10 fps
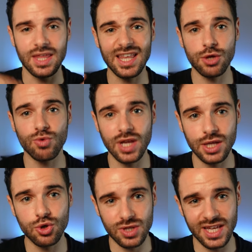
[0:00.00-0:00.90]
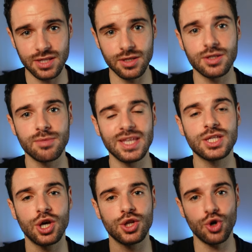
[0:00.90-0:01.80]
Then you'll need your sensors to be
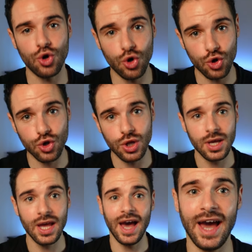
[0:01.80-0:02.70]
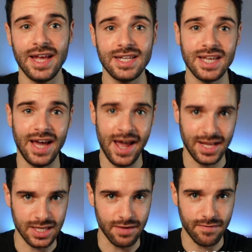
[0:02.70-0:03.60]
turned on and
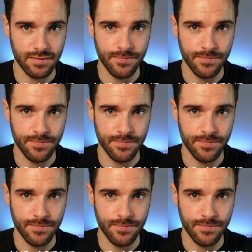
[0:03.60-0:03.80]
active.